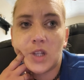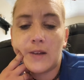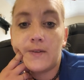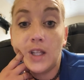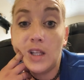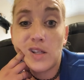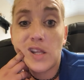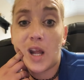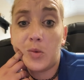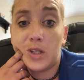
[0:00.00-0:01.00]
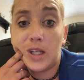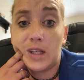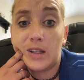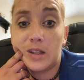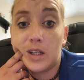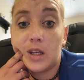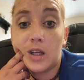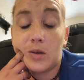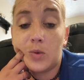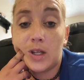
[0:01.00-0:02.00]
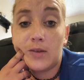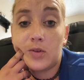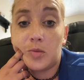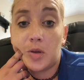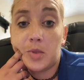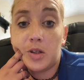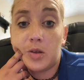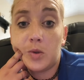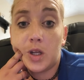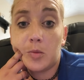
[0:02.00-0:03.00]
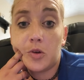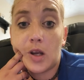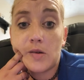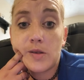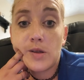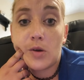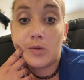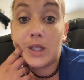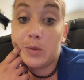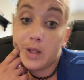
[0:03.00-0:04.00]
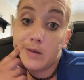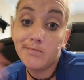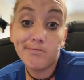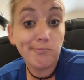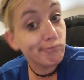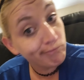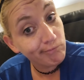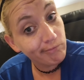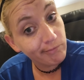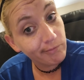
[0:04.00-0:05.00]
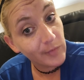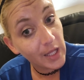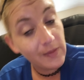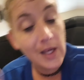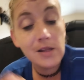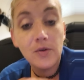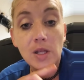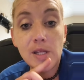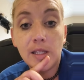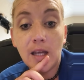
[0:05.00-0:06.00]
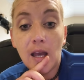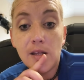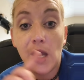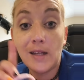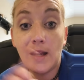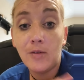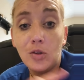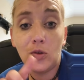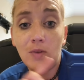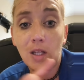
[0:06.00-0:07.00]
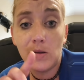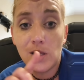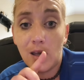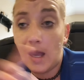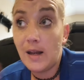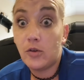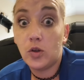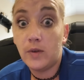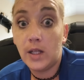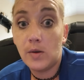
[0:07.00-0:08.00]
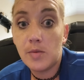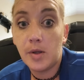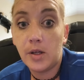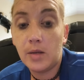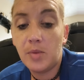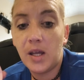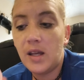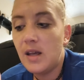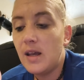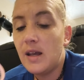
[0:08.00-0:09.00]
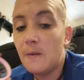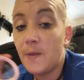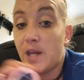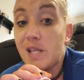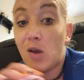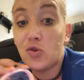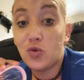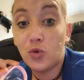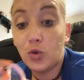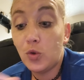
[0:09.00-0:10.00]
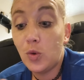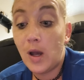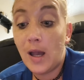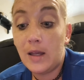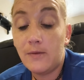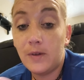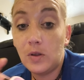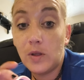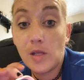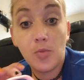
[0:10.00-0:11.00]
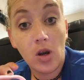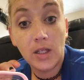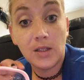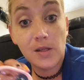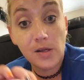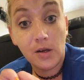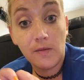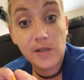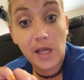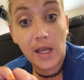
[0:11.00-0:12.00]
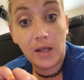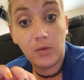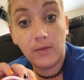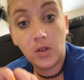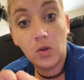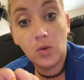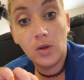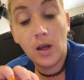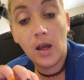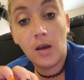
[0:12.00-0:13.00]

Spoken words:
feelings that I would get whenever my period would come around. So anyways, thanks for listening, guys. I never do videos, period. But that's how true I feel this product deserves a review.